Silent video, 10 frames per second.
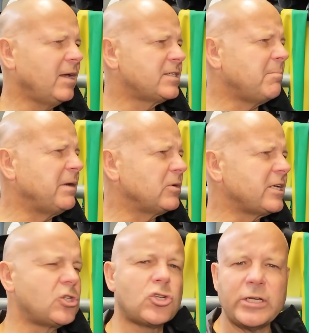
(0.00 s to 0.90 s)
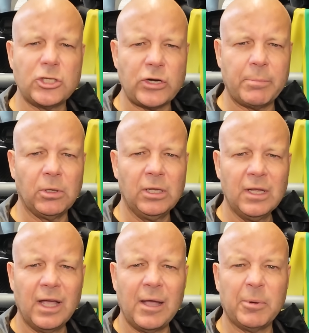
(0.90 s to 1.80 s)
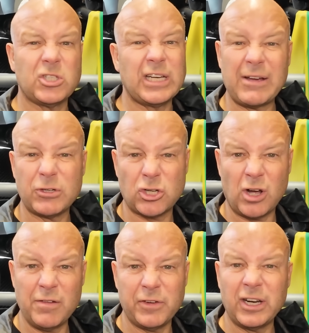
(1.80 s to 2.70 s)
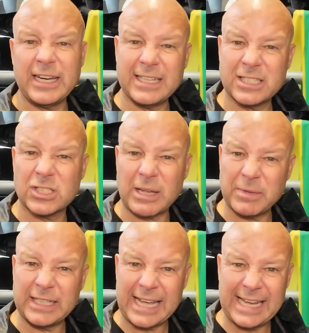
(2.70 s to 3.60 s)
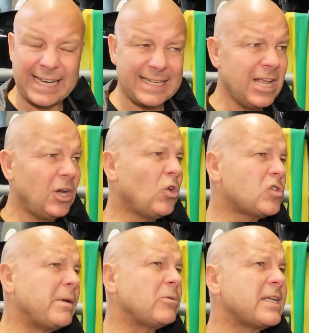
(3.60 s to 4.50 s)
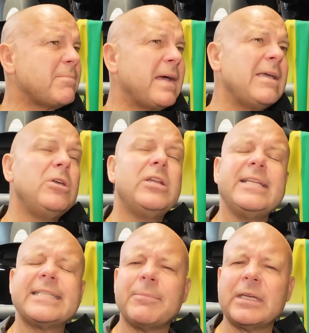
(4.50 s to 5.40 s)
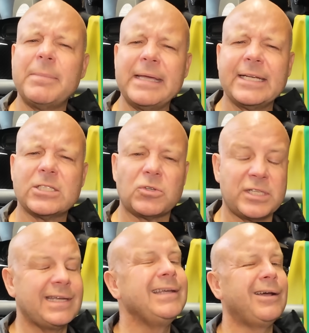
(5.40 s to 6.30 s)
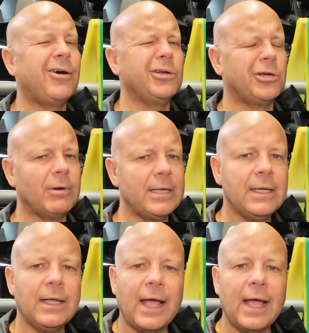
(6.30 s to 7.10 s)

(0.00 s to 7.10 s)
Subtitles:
Some people said street triple because I love a Triumph and I need something naked. Lots of people said maybe you need something a bit exotic. I agree.